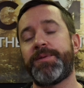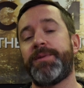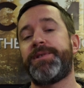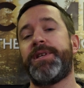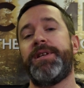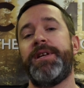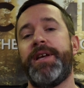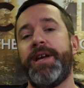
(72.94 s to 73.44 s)
what's
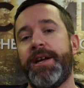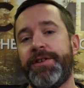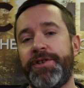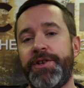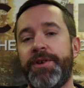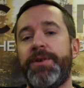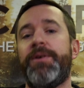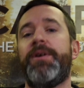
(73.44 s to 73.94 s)
going to get
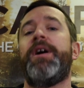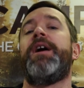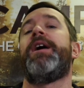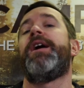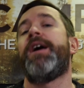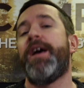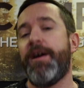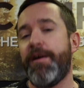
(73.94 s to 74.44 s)
you
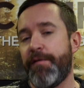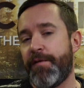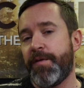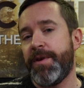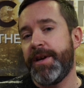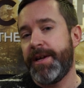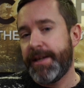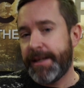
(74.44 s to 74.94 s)

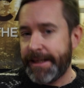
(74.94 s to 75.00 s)
every